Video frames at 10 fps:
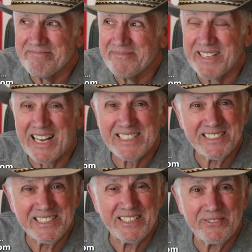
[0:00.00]

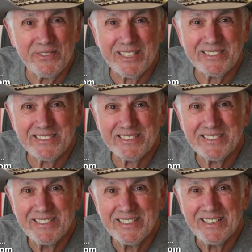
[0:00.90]
nasty events
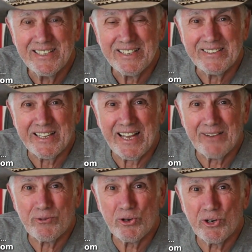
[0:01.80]
that
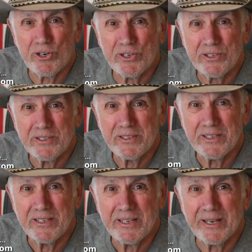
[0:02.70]
have occurred
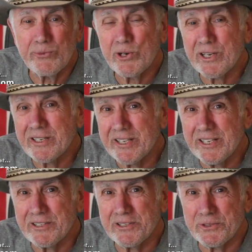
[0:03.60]
and will
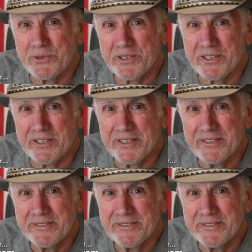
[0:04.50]
continue to occur.